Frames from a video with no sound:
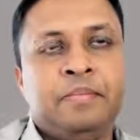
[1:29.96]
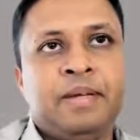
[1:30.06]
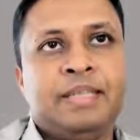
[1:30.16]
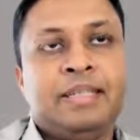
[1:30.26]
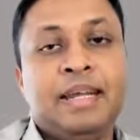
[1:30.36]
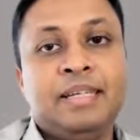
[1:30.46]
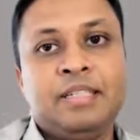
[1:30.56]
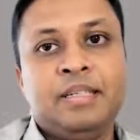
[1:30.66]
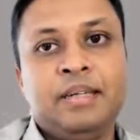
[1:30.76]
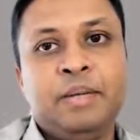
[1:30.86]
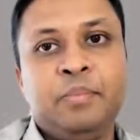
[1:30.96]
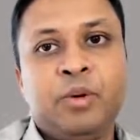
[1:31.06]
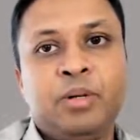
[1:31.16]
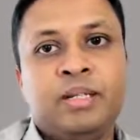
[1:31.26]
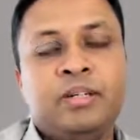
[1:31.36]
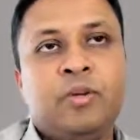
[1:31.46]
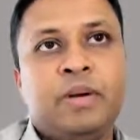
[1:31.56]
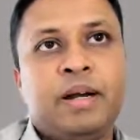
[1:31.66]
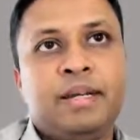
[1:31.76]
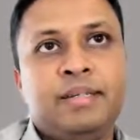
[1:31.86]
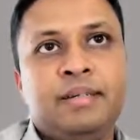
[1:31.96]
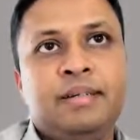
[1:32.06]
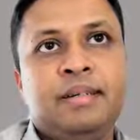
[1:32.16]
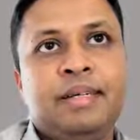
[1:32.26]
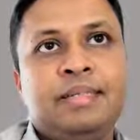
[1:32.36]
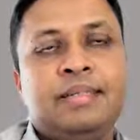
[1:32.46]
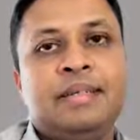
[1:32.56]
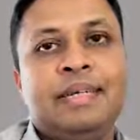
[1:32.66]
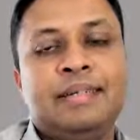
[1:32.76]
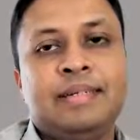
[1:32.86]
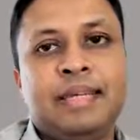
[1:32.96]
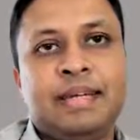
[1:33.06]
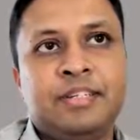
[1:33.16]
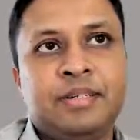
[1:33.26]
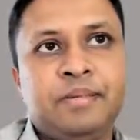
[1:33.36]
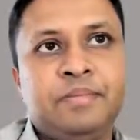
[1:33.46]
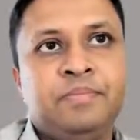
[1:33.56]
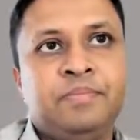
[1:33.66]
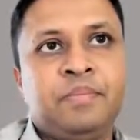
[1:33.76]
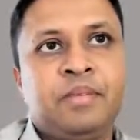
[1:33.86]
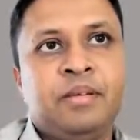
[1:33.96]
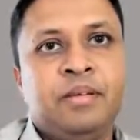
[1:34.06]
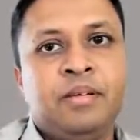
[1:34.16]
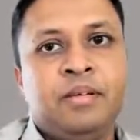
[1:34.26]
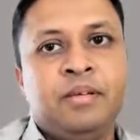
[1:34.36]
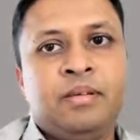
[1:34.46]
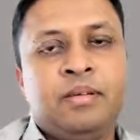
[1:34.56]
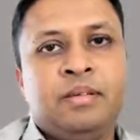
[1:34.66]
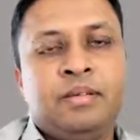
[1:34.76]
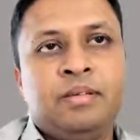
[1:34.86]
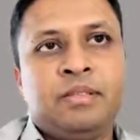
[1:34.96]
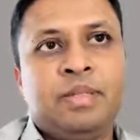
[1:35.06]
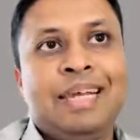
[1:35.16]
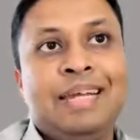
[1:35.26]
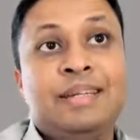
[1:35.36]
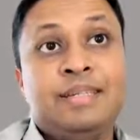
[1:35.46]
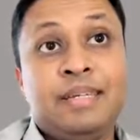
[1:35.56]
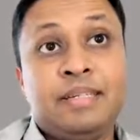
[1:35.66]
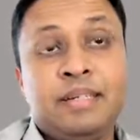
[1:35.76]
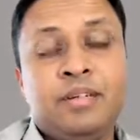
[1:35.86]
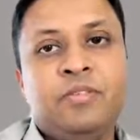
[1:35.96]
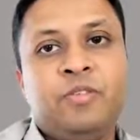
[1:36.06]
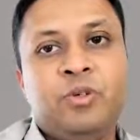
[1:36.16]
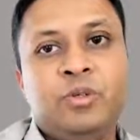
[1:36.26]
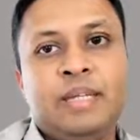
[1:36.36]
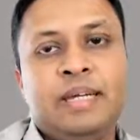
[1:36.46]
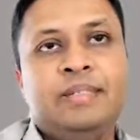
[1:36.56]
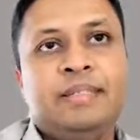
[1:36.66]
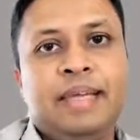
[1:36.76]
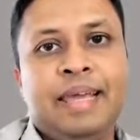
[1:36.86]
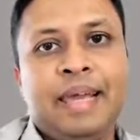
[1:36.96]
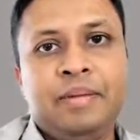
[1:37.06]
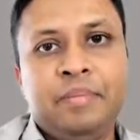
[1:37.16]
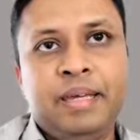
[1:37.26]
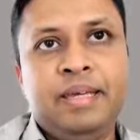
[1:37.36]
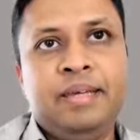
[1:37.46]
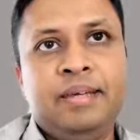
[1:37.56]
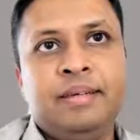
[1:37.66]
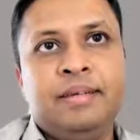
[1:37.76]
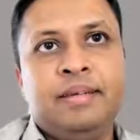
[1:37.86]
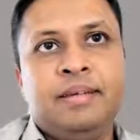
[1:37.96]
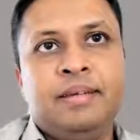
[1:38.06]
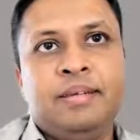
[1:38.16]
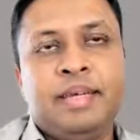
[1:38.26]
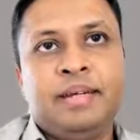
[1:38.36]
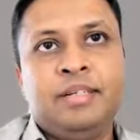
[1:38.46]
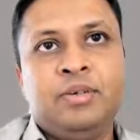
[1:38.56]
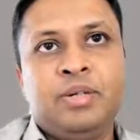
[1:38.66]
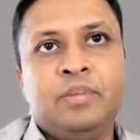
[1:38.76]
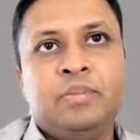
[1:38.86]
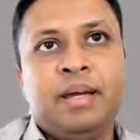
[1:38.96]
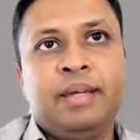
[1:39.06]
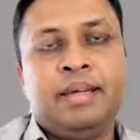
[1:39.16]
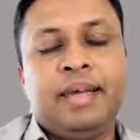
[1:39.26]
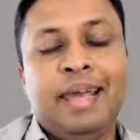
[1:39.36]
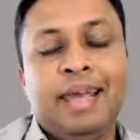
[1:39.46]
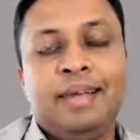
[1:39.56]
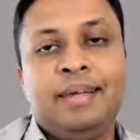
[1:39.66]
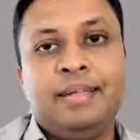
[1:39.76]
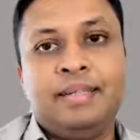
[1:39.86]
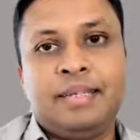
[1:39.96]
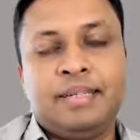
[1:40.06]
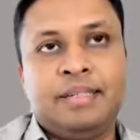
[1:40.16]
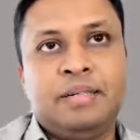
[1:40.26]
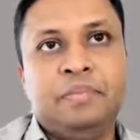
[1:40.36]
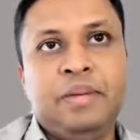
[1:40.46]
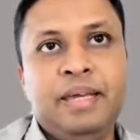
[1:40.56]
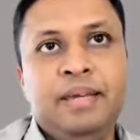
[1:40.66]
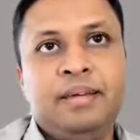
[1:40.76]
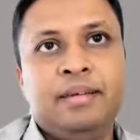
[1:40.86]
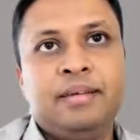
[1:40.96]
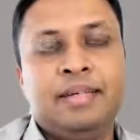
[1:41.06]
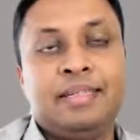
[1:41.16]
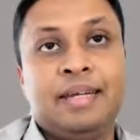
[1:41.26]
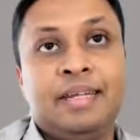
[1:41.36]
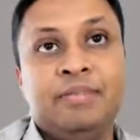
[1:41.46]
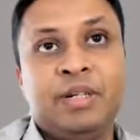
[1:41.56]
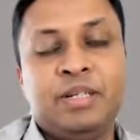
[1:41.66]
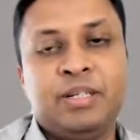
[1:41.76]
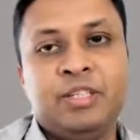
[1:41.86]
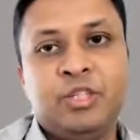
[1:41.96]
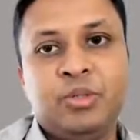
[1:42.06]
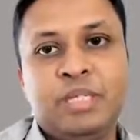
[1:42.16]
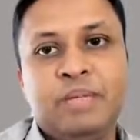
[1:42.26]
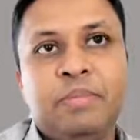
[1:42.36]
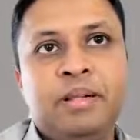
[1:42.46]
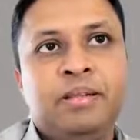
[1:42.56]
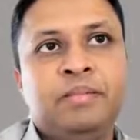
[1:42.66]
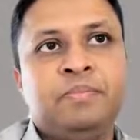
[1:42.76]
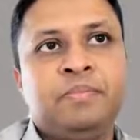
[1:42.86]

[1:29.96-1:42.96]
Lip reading: And the next important operation is intersection. So the intersection of two sets A and B, they are denoted by A intersection B. It's an inverted U symbol.